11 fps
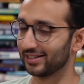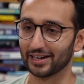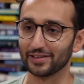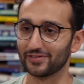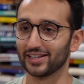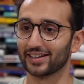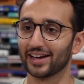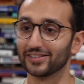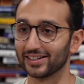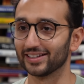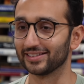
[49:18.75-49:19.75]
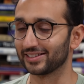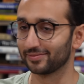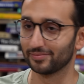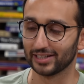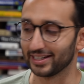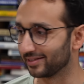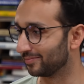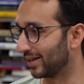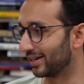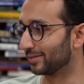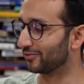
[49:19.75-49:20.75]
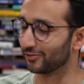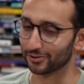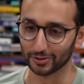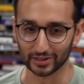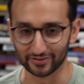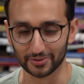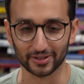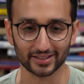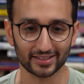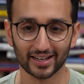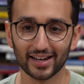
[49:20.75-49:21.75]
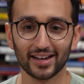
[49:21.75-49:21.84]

an I V, a cannula in this lady in bay number four or whatever it was?